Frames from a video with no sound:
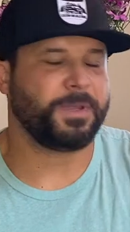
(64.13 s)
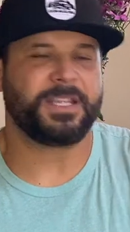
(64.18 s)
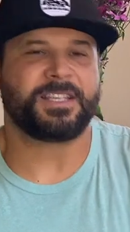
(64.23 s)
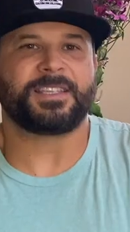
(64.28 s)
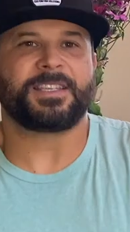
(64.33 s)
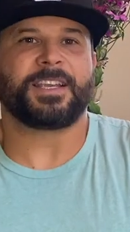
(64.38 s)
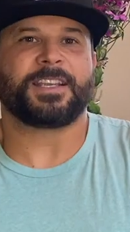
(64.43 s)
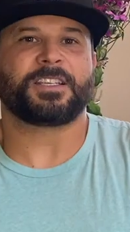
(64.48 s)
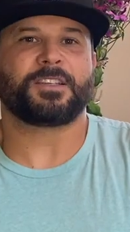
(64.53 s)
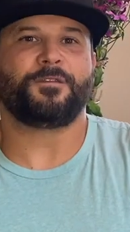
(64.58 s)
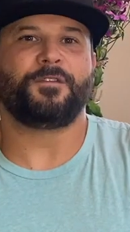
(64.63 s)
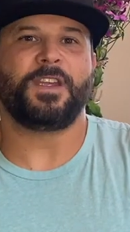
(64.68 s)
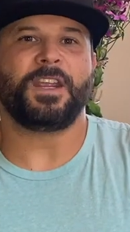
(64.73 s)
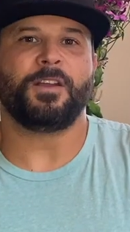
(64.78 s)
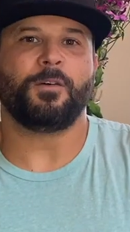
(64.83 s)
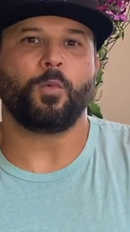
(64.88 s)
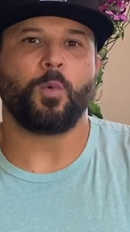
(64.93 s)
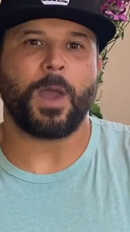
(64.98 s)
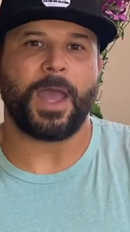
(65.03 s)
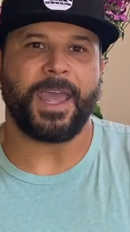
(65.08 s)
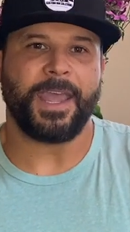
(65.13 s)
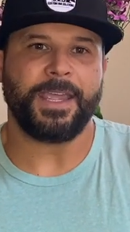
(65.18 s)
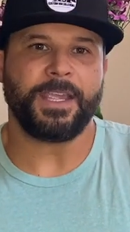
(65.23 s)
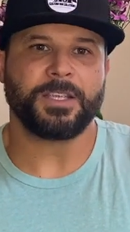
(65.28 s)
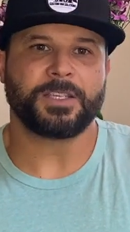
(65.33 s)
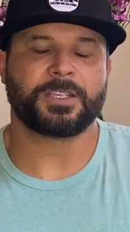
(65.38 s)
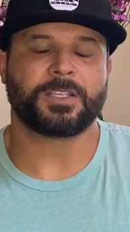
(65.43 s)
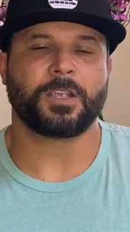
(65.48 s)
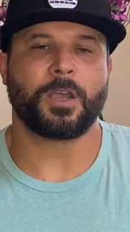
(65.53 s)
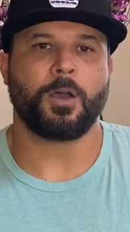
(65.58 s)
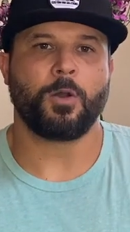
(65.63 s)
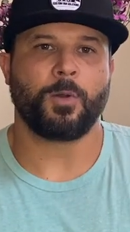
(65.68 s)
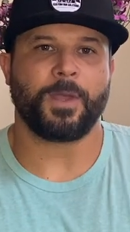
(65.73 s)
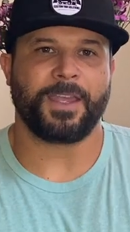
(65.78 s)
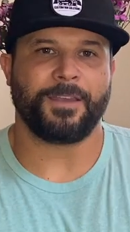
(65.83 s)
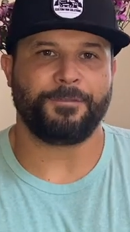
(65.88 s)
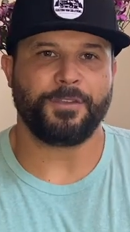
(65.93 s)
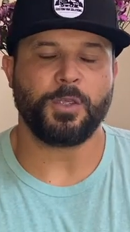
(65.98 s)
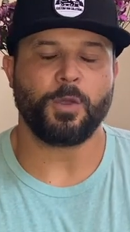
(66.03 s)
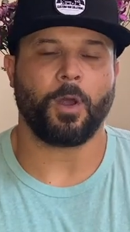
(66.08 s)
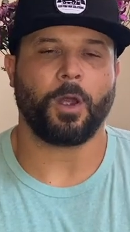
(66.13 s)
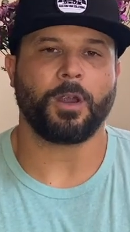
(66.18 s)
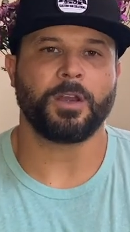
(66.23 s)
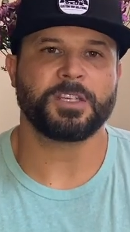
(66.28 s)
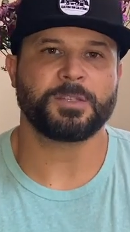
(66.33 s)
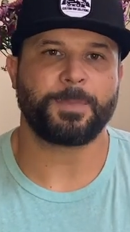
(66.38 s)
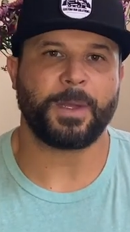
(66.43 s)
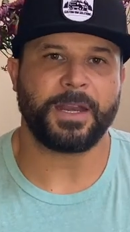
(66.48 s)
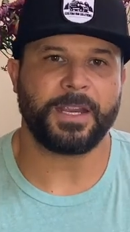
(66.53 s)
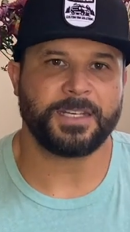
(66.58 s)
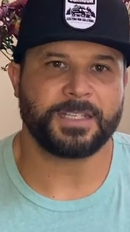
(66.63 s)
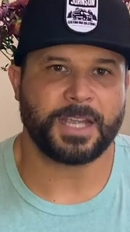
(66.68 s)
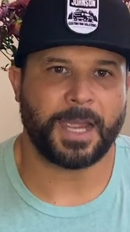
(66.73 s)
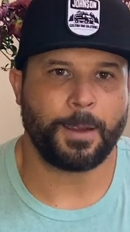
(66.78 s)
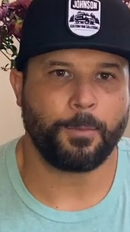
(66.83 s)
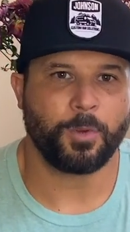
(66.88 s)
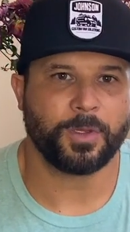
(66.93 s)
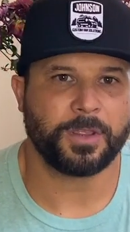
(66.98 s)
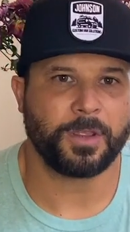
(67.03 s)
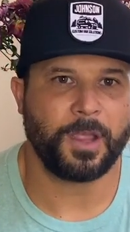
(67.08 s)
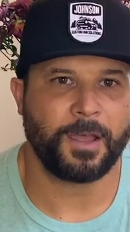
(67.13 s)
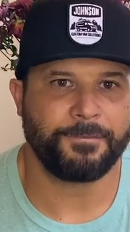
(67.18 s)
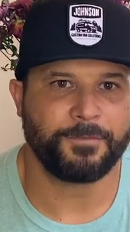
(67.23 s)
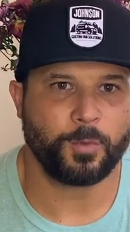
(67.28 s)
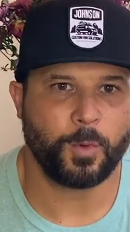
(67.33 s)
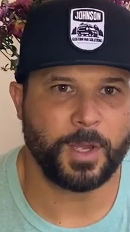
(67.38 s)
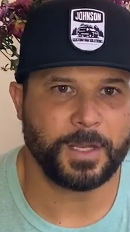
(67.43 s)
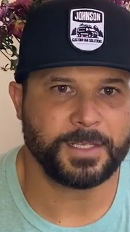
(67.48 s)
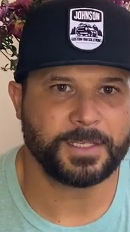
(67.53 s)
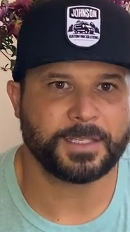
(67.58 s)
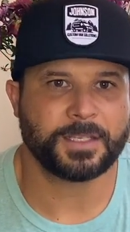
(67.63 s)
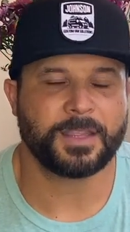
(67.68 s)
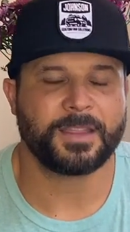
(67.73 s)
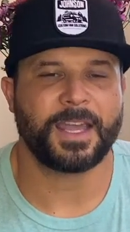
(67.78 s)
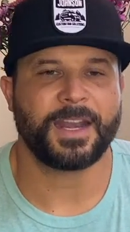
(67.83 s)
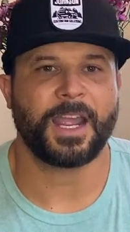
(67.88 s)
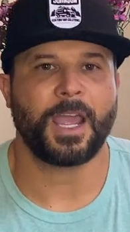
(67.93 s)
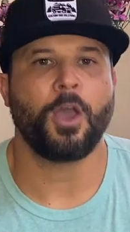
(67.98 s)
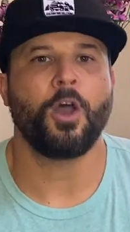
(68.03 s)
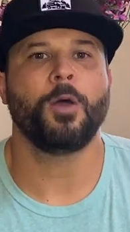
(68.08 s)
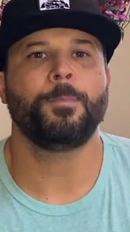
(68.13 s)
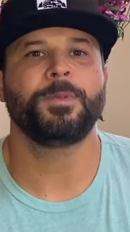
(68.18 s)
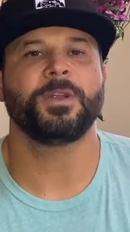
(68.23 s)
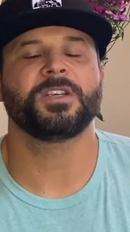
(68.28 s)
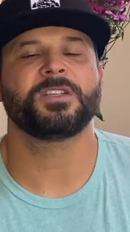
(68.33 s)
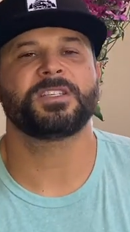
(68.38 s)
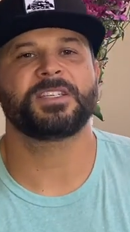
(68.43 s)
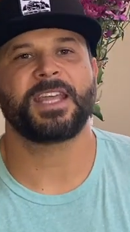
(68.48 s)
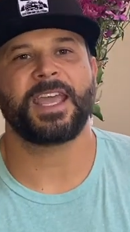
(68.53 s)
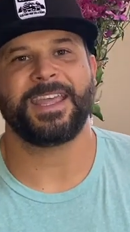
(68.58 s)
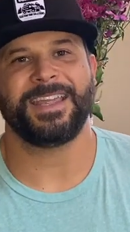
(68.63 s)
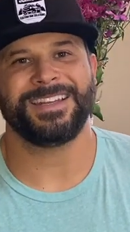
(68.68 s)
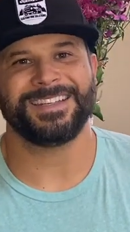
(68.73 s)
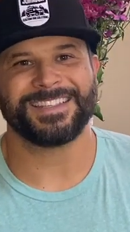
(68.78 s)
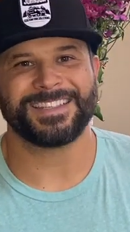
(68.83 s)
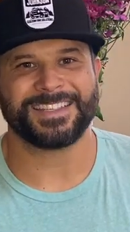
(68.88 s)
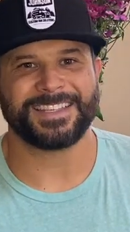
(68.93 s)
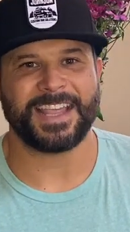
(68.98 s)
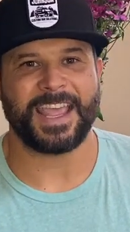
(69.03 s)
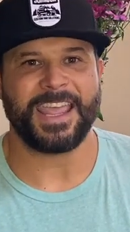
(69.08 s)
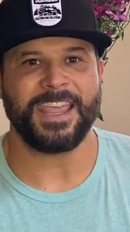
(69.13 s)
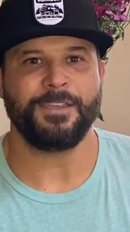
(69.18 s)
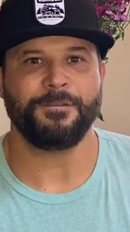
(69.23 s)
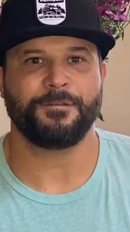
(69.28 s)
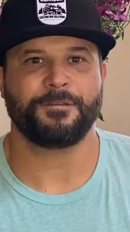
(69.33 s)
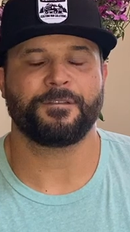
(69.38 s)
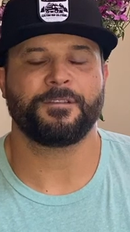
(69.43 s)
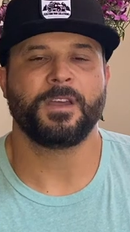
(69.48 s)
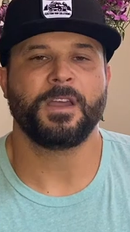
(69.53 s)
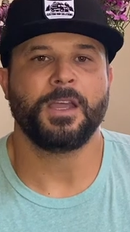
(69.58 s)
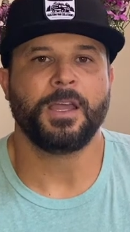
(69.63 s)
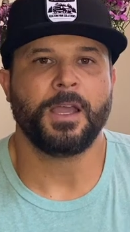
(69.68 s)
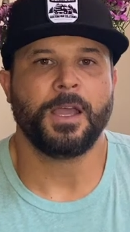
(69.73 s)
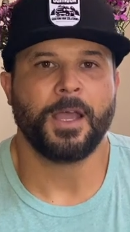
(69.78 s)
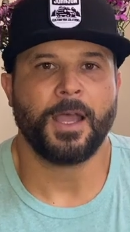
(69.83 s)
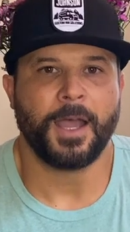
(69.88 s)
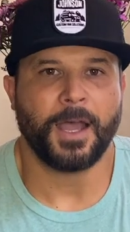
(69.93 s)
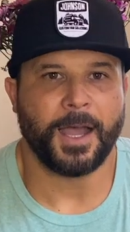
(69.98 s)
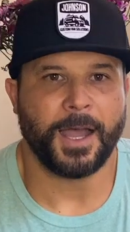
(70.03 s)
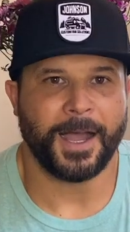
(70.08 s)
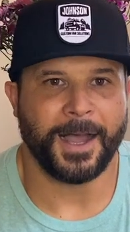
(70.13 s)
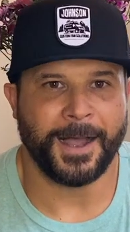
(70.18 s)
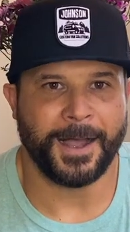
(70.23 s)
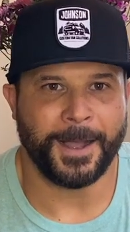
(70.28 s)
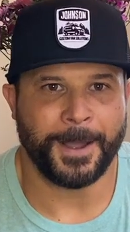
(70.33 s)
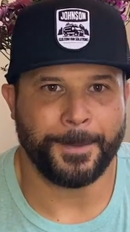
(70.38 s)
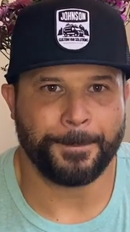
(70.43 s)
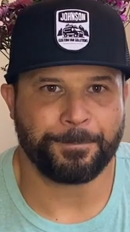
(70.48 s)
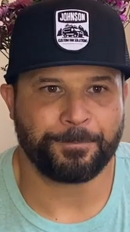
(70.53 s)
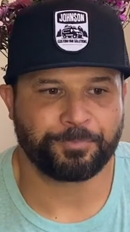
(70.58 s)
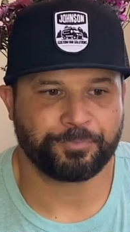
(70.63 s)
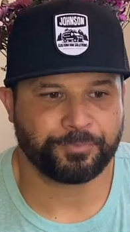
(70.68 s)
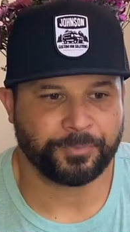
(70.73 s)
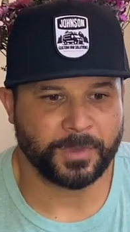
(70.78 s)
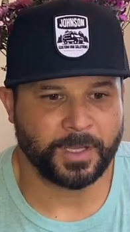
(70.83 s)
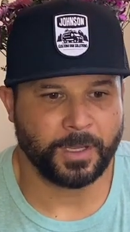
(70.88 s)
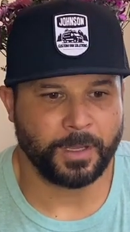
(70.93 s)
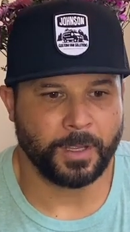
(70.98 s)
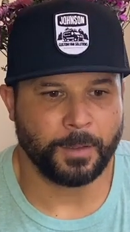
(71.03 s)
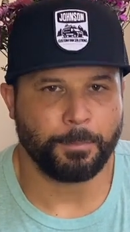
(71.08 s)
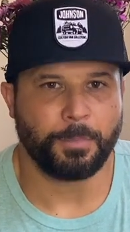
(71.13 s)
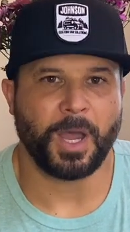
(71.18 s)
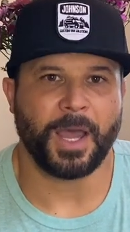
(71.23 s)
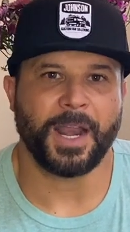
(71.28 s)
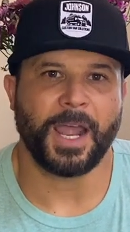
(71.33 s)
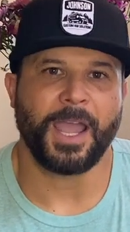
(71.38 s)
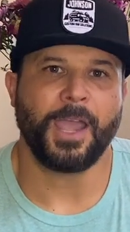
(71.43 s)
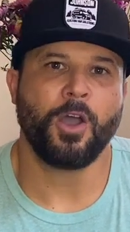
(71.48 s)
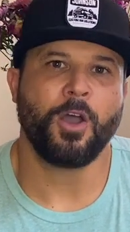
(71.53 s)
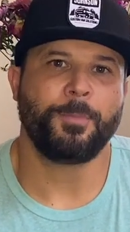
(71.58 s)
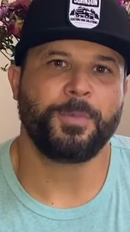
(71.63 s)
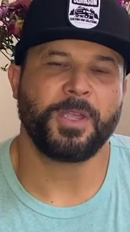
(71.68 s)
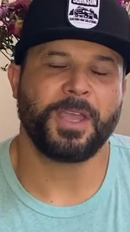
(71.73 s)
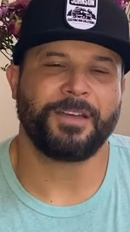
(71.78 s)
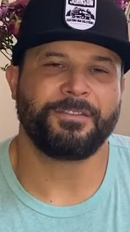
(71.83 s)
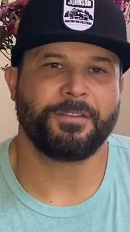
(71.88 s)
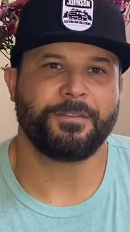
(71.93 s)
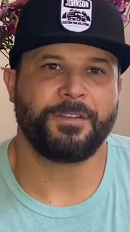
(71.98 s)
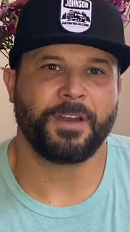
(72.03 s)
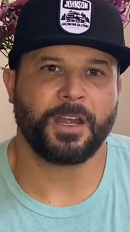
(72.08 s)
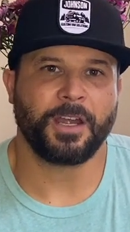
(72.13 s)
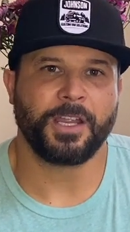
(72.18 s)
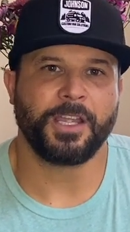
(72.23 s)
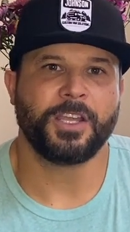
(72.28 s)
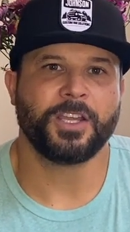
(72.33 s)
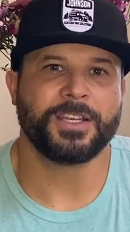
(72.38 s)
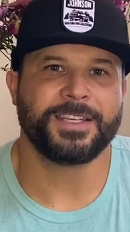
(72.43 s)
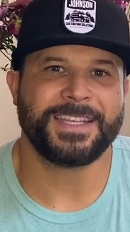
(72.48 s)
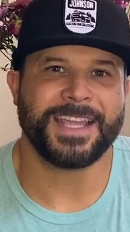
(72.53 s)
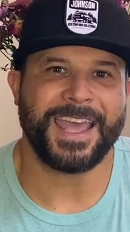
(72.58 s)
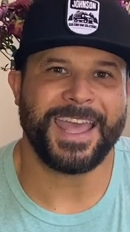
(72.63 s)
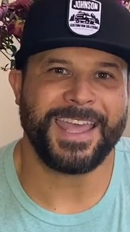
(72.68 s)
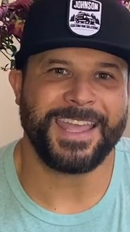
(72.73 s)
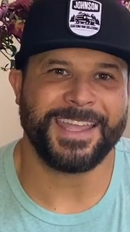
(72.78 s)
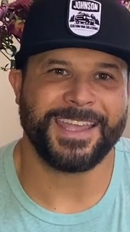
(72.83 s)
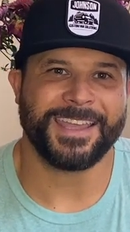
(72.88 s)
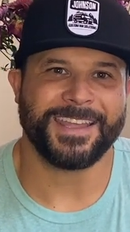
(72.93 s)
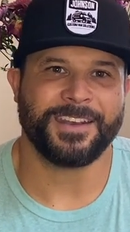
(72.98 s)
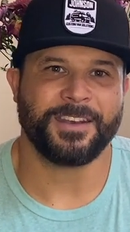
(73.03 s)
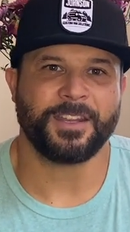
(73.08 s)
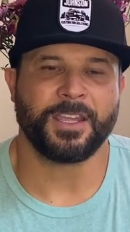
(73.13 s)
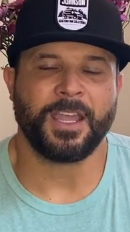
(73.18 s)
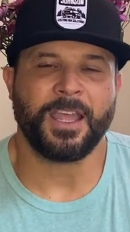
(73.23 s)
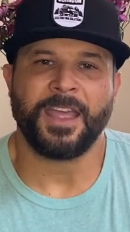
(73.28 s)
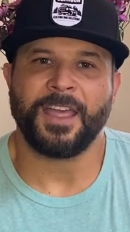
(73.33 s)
be six feet away. So if you are spending time with loved ones, then I hope you're staying safe. Um, but I hope you have a very good day and